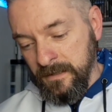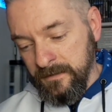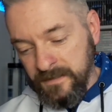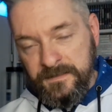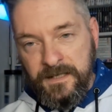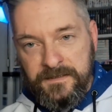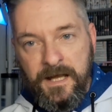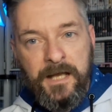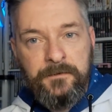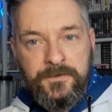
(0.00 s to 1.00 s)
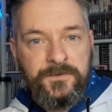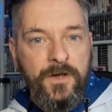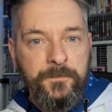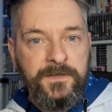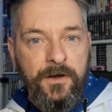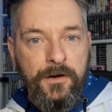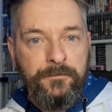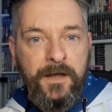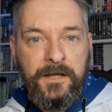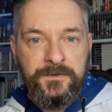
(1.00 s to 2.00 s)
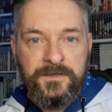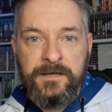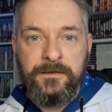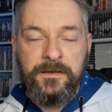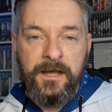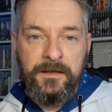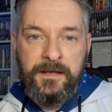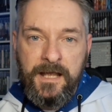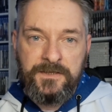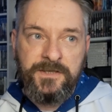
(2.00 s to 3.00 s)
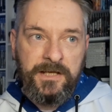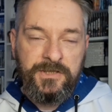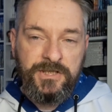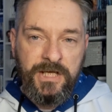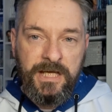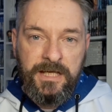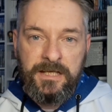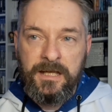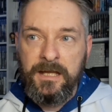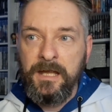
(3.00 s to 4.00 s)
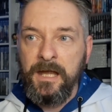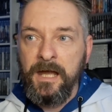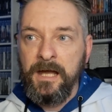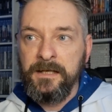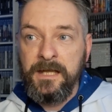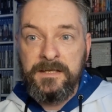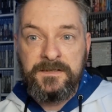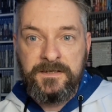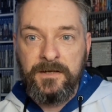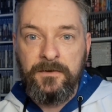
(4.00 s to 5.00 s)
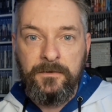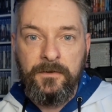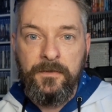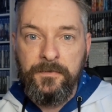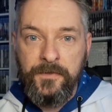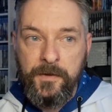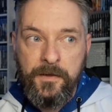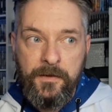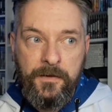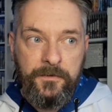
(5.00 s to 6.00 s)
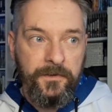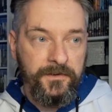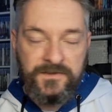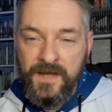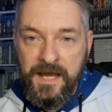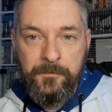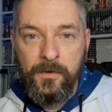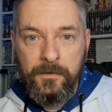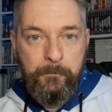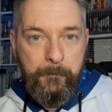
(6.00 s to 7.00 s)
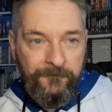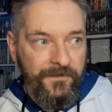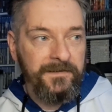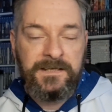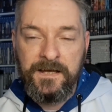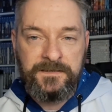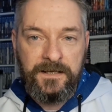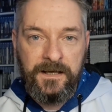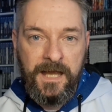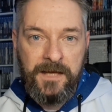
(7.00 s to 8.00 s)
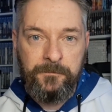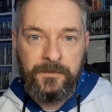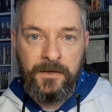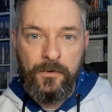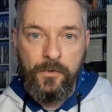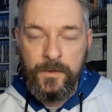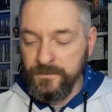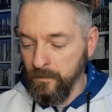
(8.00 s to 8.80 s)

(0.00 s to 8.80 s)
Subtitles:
This has kind of just topped it off and just given it that next gen sheen, and it's still the same fantastic game that it always